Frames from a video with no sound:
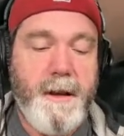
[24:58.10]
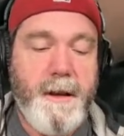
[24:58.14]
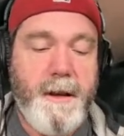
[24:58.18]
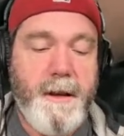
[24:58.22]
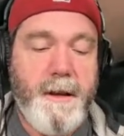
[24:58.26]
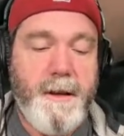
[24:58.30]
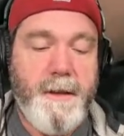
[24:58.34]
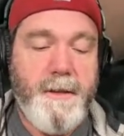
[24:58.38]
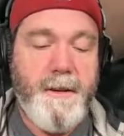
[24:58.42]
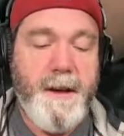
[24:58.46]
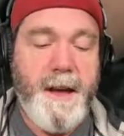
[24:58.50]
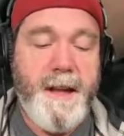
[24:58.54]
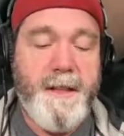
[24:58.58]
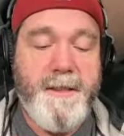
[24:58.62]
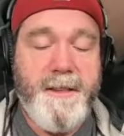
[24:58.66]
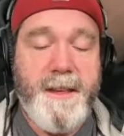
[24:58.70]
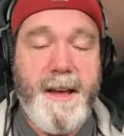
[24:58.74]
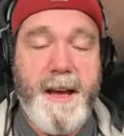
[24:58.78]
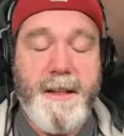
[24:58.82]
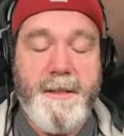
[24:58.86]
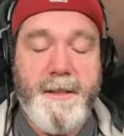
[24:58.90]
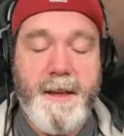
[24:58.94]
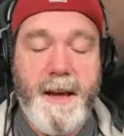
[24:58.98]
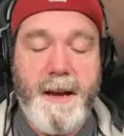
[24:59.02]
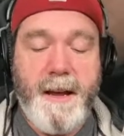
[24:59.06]
it
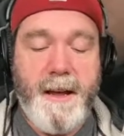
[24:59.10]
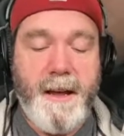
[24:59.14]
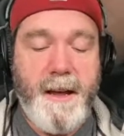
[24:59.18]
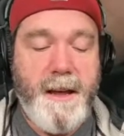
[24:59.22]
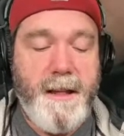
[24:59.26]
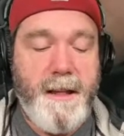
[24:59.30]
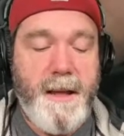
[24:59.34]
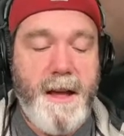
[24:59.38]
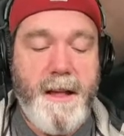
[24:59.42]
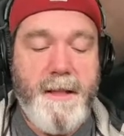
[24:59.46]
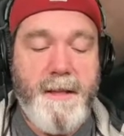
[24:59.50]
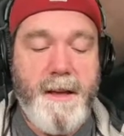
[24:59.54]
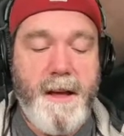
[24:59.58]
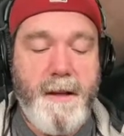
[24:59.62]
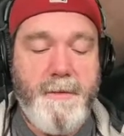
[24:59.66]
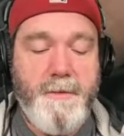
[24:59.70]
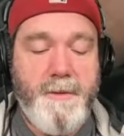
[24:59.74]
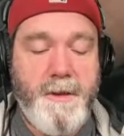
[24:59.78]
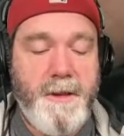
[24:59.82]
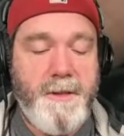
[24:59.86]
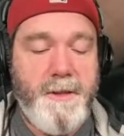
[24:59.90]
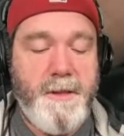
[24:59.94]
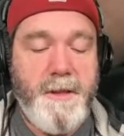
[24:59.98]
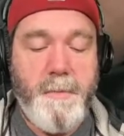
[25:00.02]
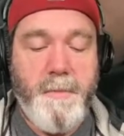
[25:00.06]
sounds like it
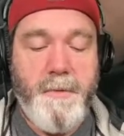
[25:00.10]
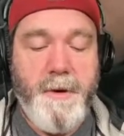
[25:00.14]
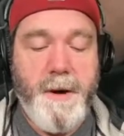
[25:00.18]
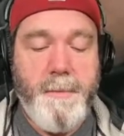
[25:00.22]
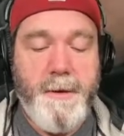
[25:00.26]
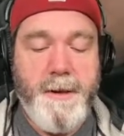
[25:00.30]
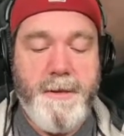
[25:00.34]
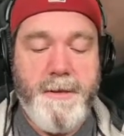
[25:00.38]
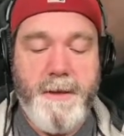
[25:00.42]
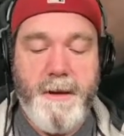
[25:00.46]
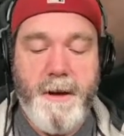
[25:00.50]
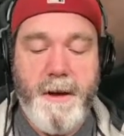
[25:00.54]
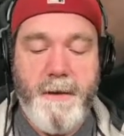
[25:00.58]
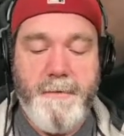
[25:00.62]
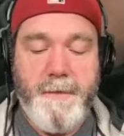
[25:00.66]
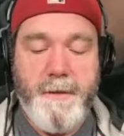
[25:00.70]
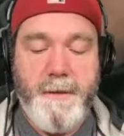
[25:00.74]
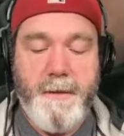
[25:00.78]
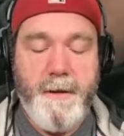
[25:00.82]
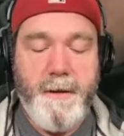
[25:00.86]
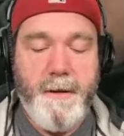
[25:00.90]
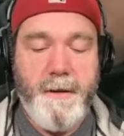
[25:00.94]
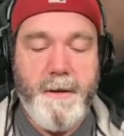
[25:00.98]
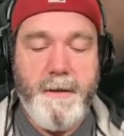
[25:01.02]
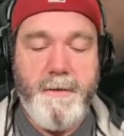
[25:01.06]
just the premise
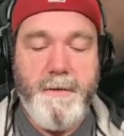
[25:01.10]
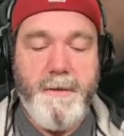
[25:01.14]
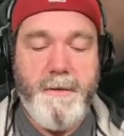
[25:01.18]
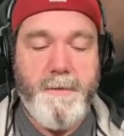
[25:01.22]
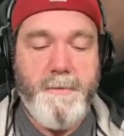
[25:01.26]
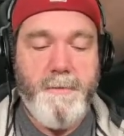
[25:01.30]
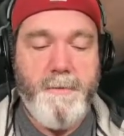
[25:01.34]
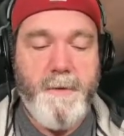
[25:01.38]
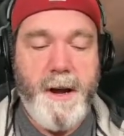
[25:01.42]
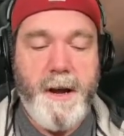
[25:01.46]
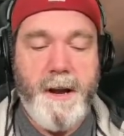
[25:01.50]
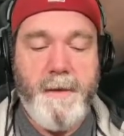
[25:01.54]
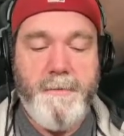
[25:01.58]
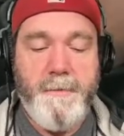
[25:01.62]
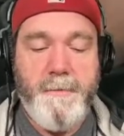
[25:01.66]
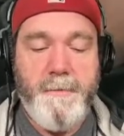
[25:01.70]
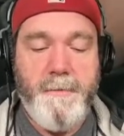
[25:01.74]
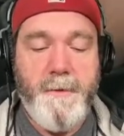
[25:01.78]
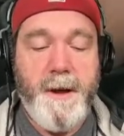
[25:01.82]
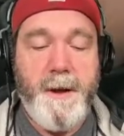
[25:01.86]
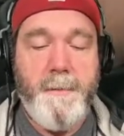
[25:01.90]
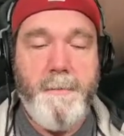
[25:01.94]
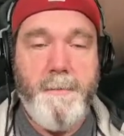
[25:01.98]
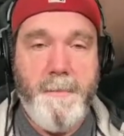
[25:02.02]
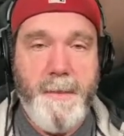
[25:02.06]
just right off the
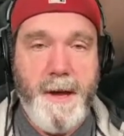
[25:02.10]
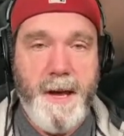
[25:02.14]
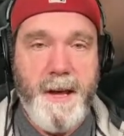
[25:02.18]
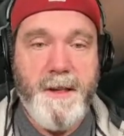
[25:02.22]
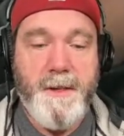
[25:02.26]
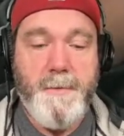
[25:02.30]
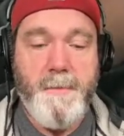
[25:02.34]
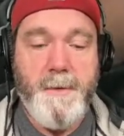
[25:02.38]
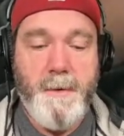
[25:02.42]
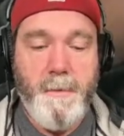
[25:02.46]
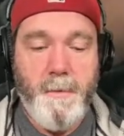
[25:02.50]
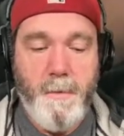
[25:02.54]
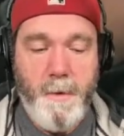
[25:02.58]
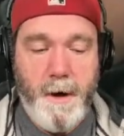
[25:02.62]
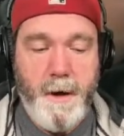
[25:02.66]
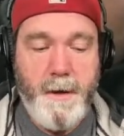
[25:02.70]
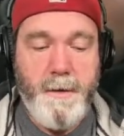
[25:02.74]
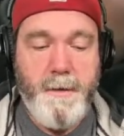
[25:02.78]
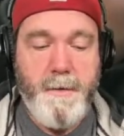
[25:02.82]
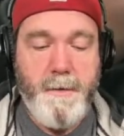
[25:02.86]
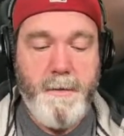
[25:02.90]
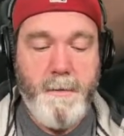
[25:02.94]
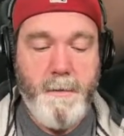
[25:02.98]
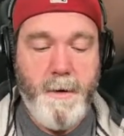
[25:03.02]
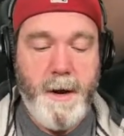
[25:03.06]
front makes me want
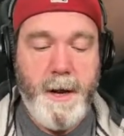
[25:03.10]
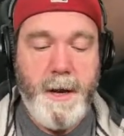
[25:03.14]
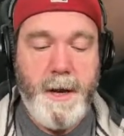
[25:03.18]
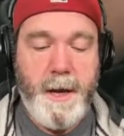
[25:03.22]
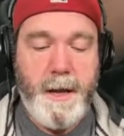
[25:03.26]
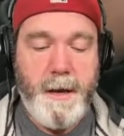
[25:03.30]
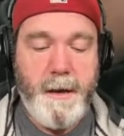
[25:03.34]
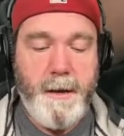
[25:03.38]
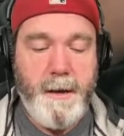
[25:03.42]
to run it.